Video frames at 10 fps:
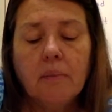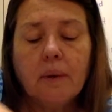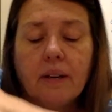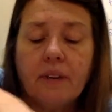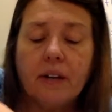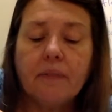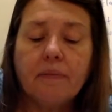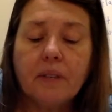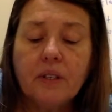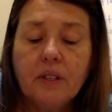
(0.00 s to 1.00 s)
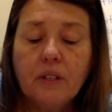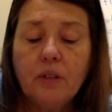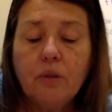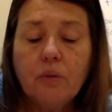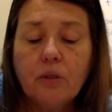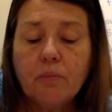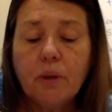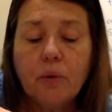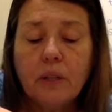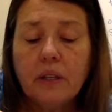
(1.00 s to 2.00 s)
but I've got to continue
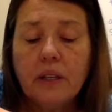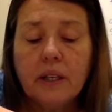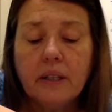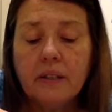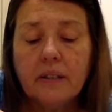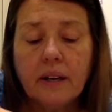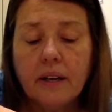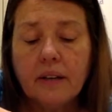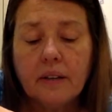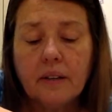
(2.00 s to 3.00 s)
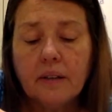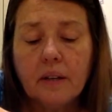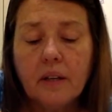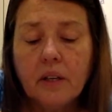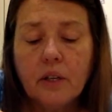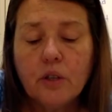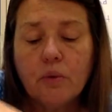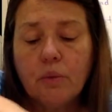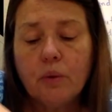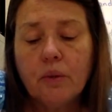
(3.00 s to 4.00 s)
smoothing the inside.
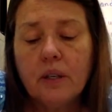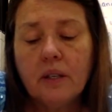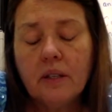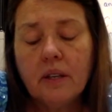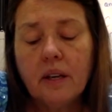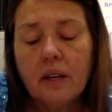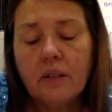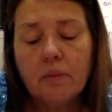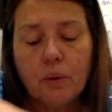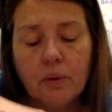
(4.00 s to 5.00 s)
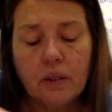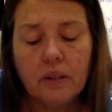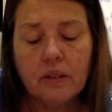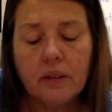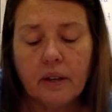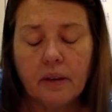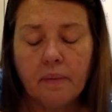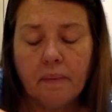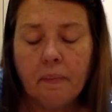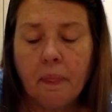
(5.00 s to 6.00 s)
Smooth the inside, smooth the inside.
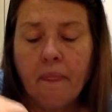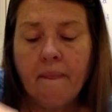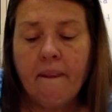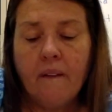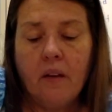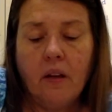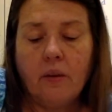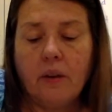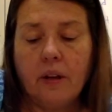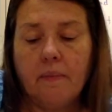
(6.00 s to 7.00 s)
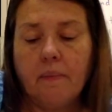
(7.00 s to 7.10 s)
Okay.